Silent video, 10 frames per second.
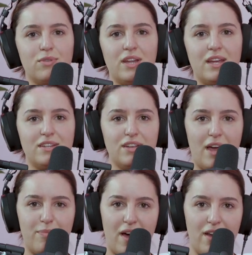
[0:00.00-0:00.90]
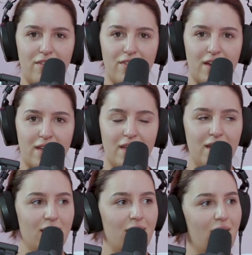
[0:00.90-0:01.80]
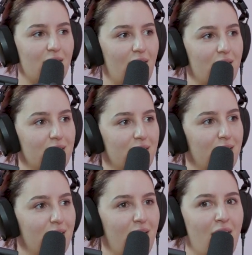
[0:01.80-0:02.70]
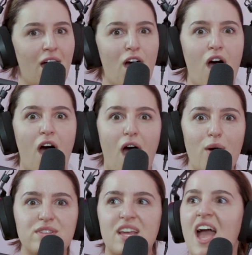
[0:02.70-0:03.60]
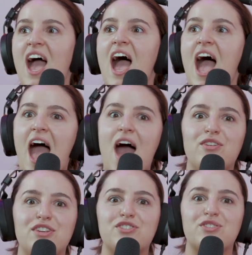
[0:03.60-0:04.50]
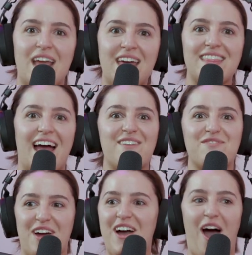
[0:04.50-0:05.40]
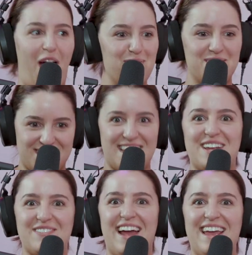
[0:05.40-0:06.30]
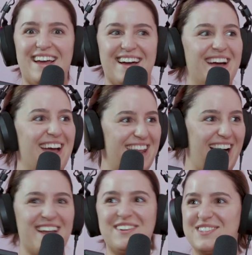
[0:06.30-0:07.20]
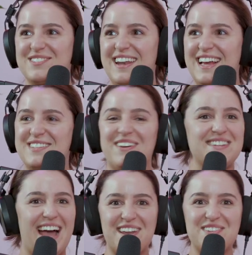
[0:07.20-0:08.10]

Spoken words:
what did he have behind her fucking ear? A card. I was like, how did you get that? I was sitting right here and Anna was right next to me. I was like, how